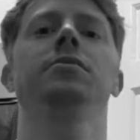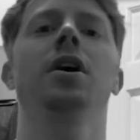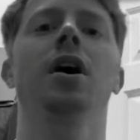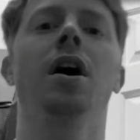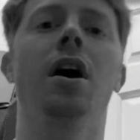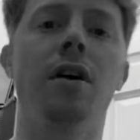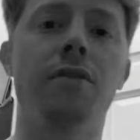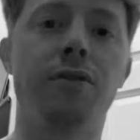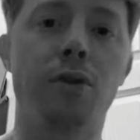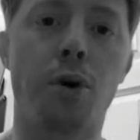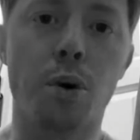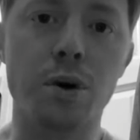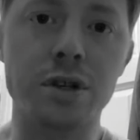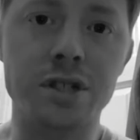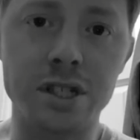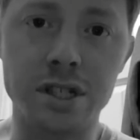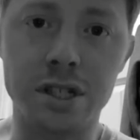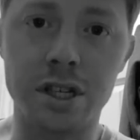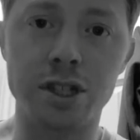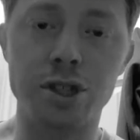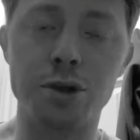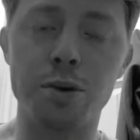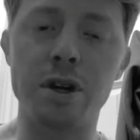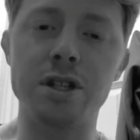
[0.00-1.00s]
Of course, in
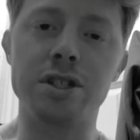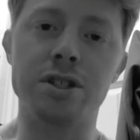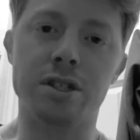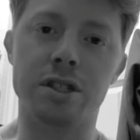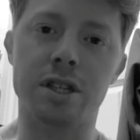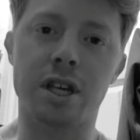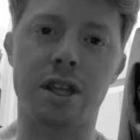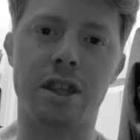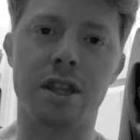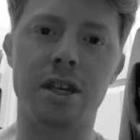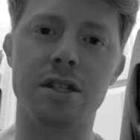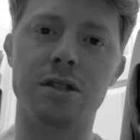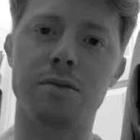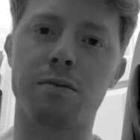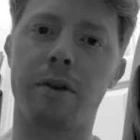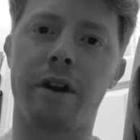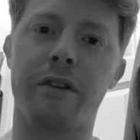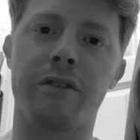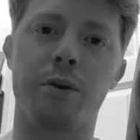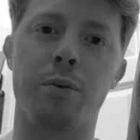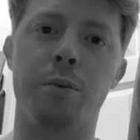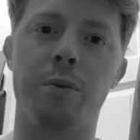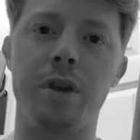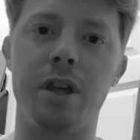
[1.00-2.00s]
situations like this,
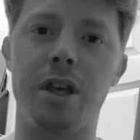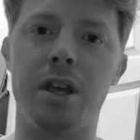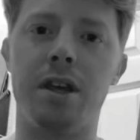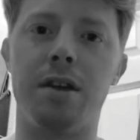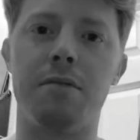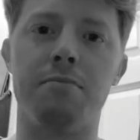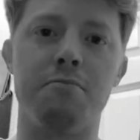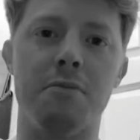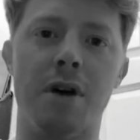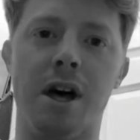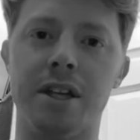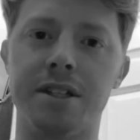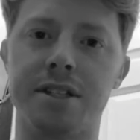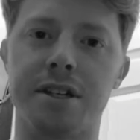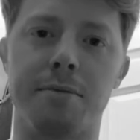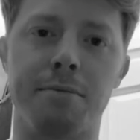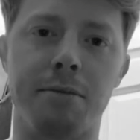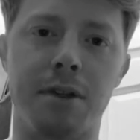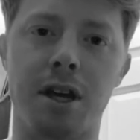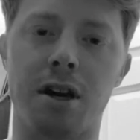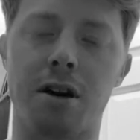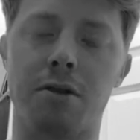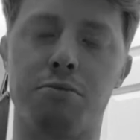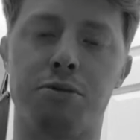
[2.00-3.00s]
whenever we melt
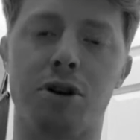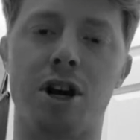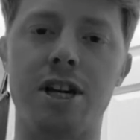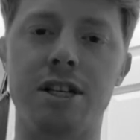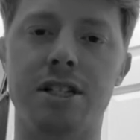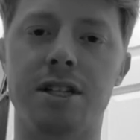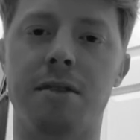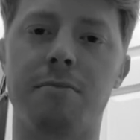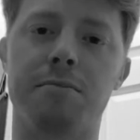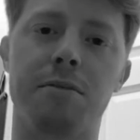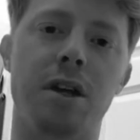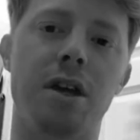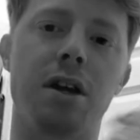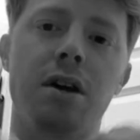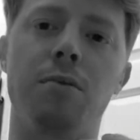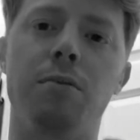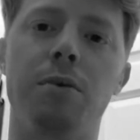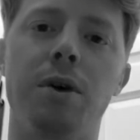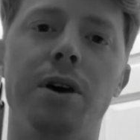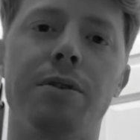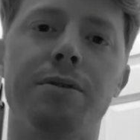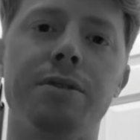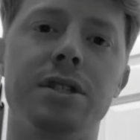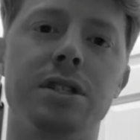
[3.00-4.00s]
something or break something, we
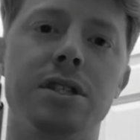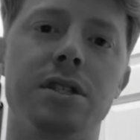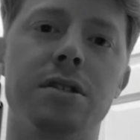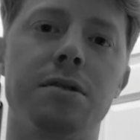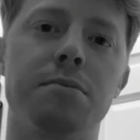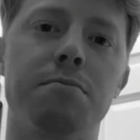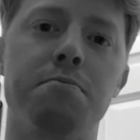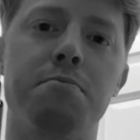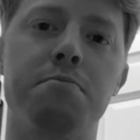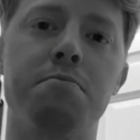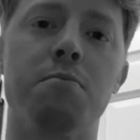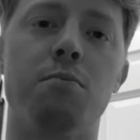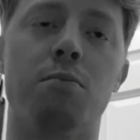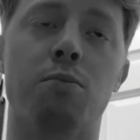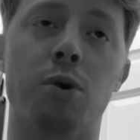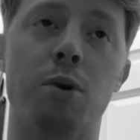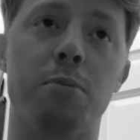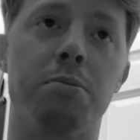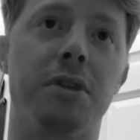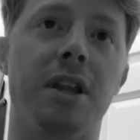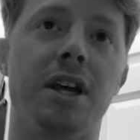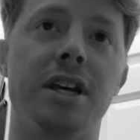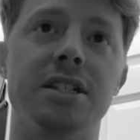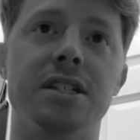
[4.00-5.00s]
always
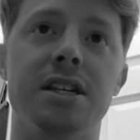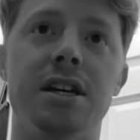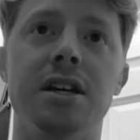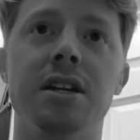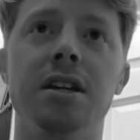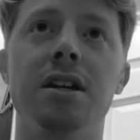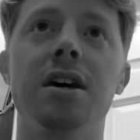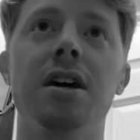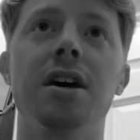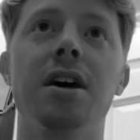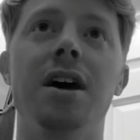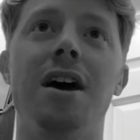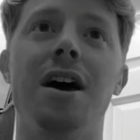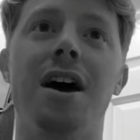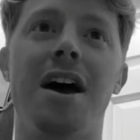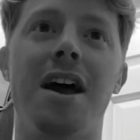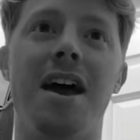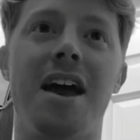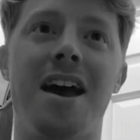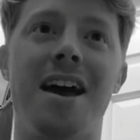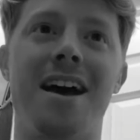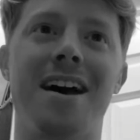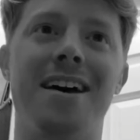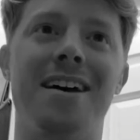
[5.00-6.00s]
replace it.
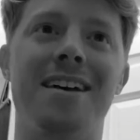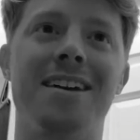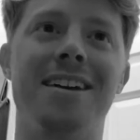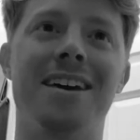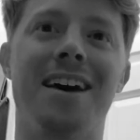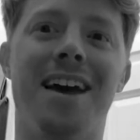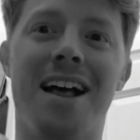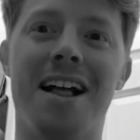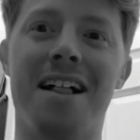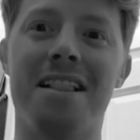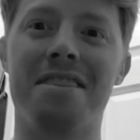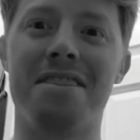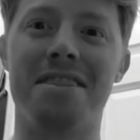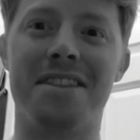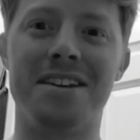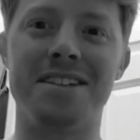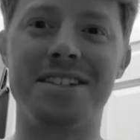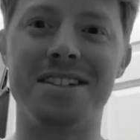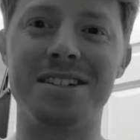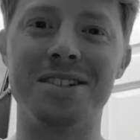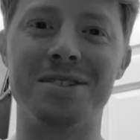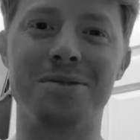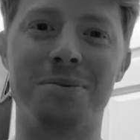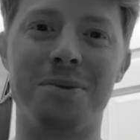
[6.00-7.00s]
And
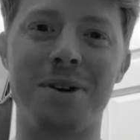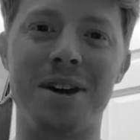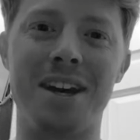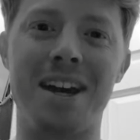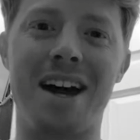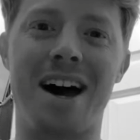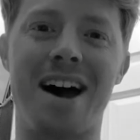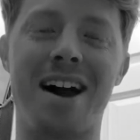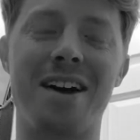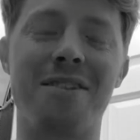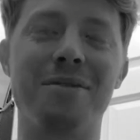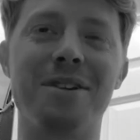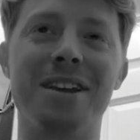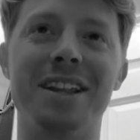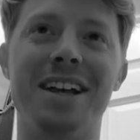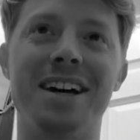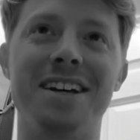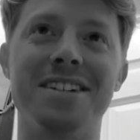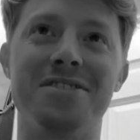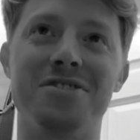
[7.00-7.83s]
this is when I realized